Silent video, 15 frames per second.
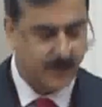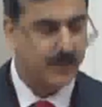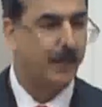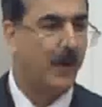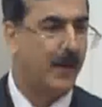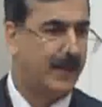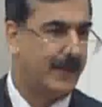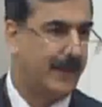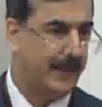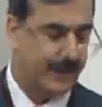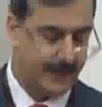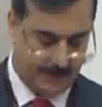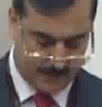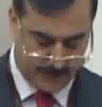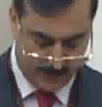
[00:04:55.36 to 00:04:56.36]
is
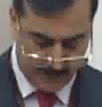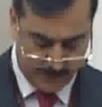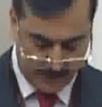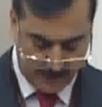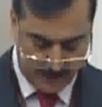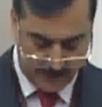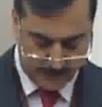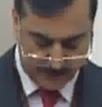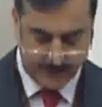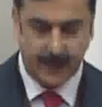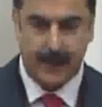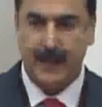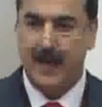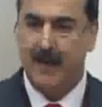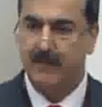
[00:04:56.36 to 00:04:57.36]
spontaneous.
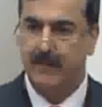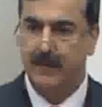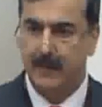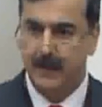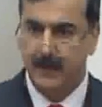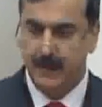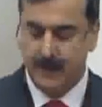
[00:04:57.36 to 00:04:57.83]
Their love,